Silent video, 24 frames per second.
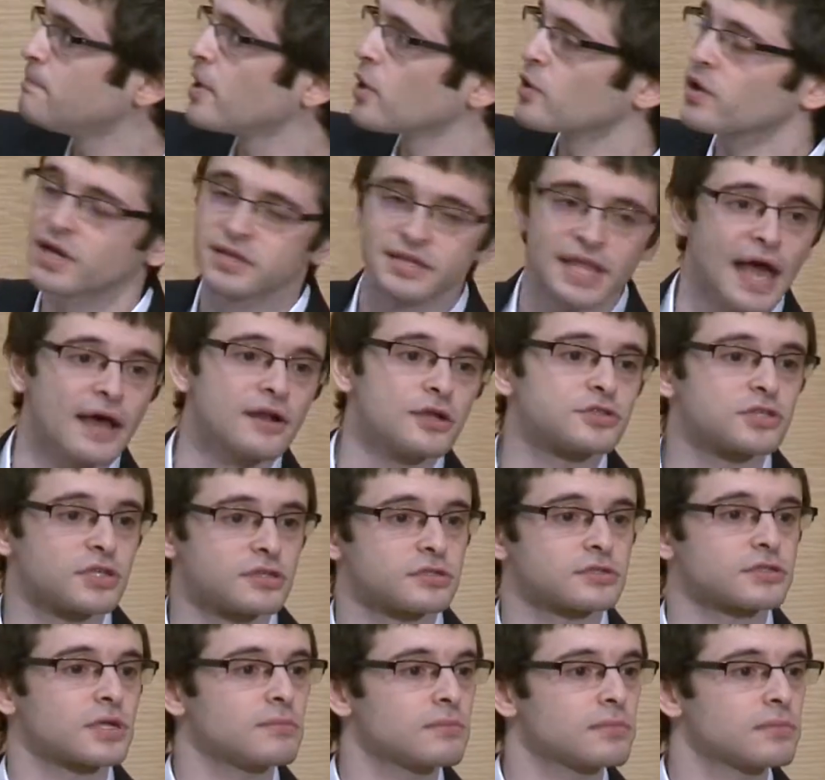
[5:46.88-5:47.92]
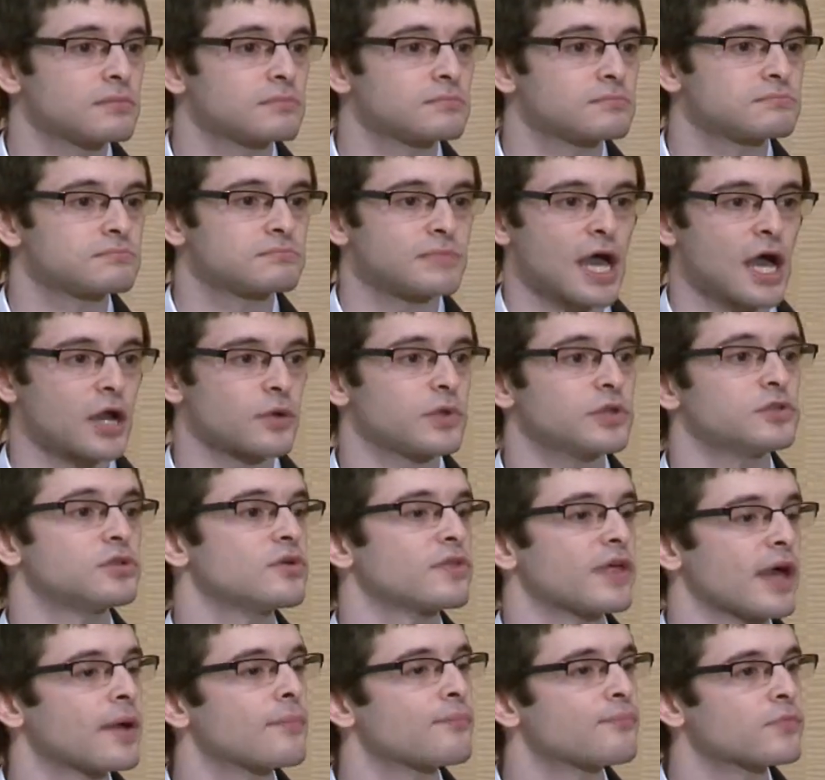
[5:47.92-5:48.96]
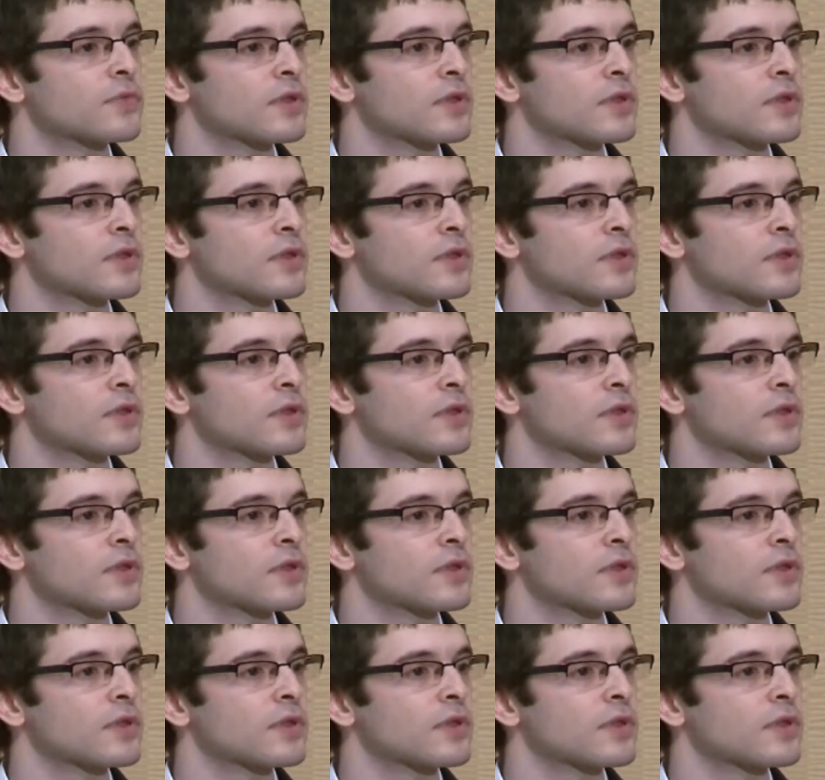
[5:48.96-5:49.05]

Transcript: building a nanosystem, how do we do that?